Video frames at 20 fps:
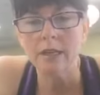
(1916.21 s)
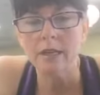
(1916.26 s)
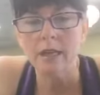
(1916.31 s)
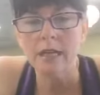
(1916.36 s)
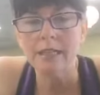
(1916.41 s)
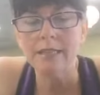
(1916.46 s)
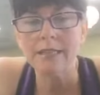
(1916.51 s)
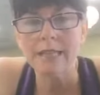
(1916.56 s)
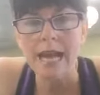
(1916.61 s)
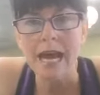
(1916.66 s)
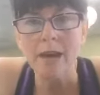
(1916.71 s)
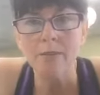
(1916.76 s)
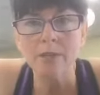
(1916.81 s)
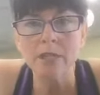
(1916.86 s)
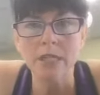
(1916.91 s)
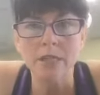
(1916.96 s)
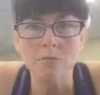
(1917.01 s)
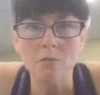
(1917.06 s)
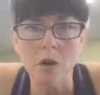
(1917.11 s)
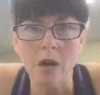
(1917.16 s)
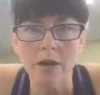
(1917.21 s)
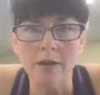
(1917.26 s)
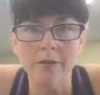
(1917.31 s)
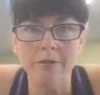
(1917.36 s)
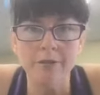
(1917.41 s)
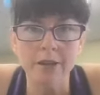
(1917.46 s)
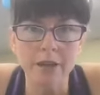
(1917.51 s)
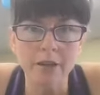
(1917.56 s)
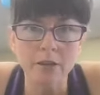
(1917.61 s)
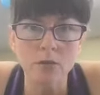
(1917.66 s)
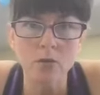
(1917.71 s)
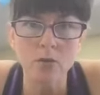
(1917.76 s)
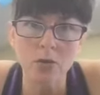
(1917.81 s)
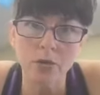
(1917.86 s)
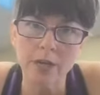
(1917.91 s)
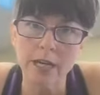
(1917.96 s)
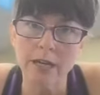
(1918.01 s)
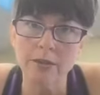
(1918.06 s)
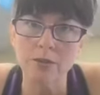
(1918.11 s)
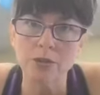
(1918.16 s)
adapt and modify the
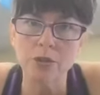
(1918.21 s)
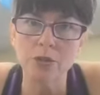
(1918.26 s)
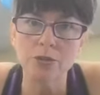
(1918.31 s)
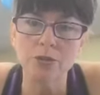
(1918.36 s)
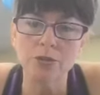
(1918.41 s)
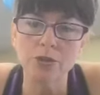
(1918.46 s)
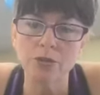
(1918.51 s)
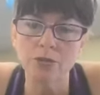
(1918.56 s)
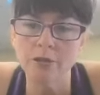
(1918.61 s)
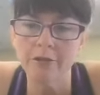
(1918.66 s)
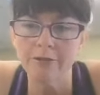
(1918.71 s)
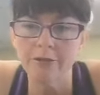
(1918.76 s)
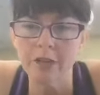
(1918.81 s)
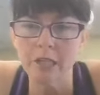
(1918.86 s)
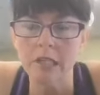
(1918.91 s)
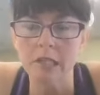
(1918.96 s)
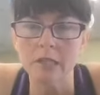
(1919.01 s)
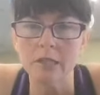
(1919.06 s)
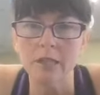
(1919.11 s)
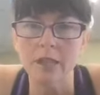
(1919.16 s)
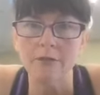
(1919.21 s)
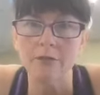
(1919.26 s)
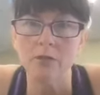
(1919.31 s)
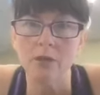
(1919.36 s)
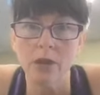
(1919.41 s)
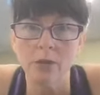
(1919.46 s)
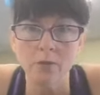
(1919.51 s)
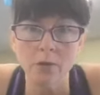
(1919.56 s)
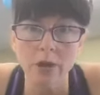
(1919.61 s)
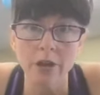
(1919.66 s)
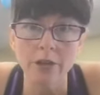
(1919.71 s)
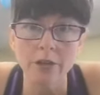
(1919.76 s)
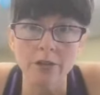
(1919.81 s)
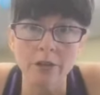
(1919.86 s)
workout to your fitness level and where you're